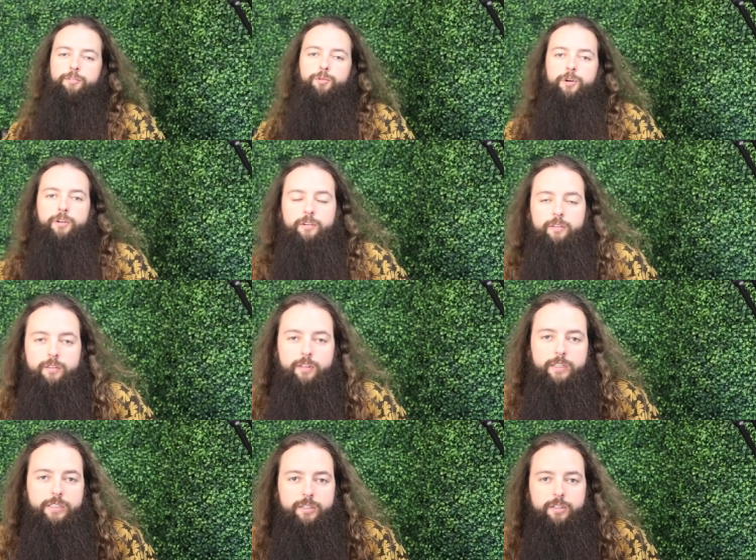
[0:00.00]
Hey everyone,
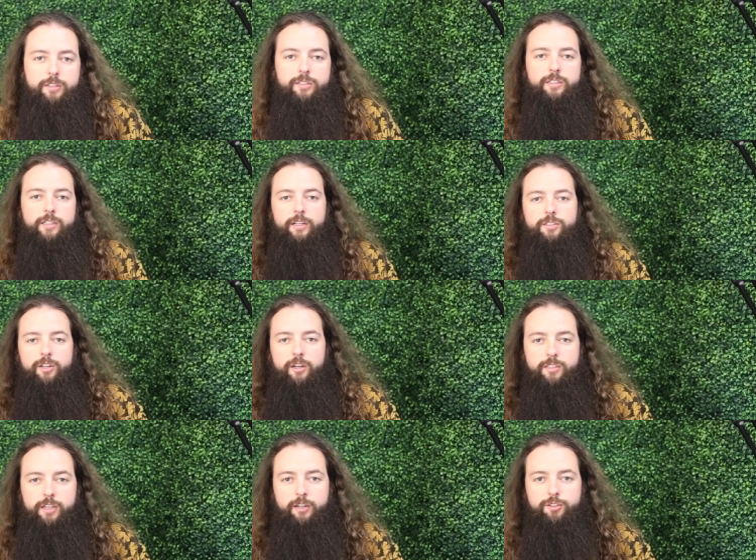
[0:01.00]
this is the
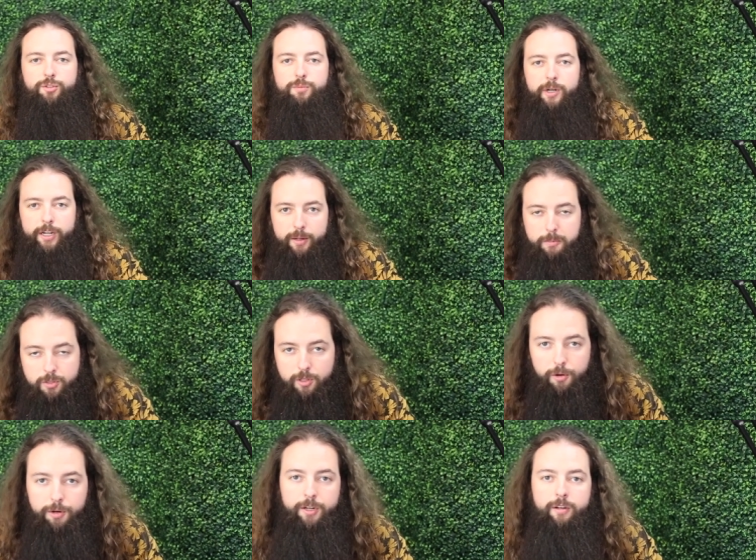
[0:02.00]
Deadstock Stash. My name
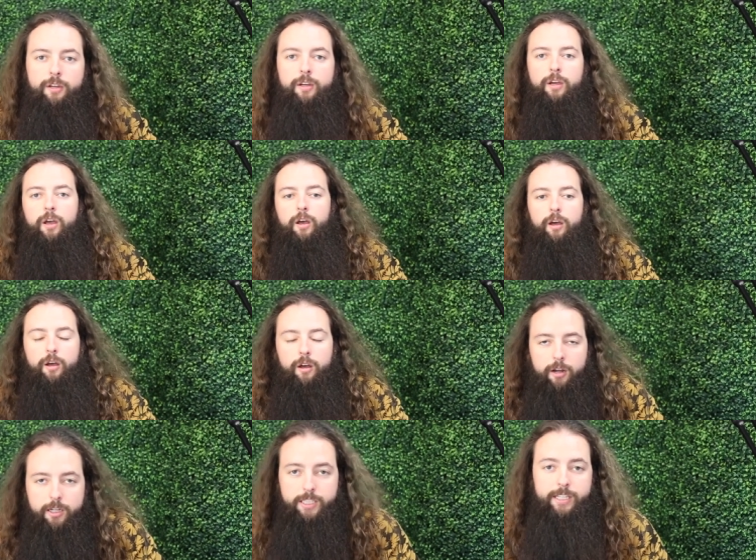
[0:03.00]
is Logan.
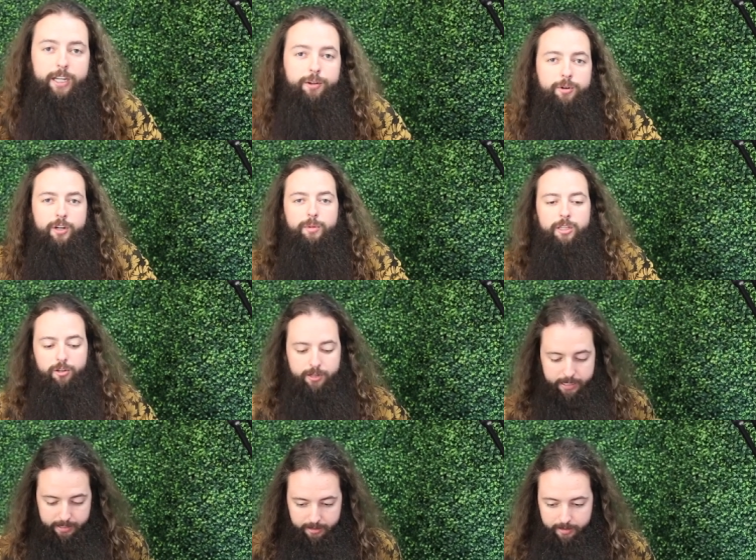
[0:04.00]
Uh, today we're going to be
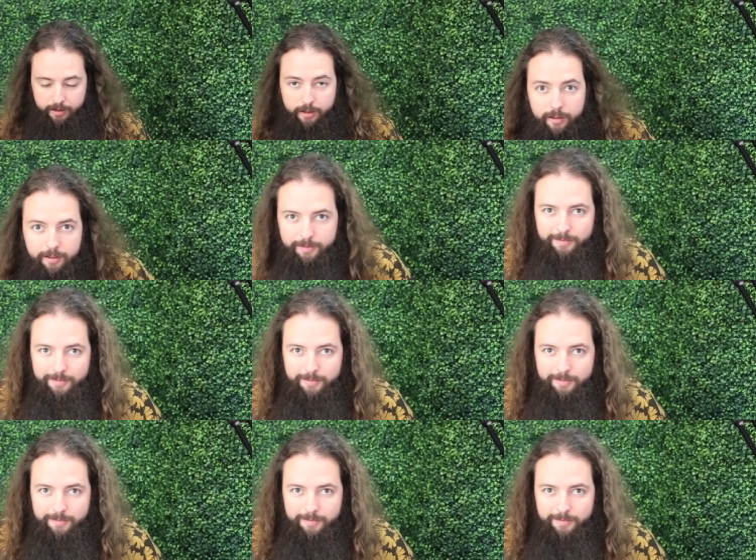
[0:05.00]
looking.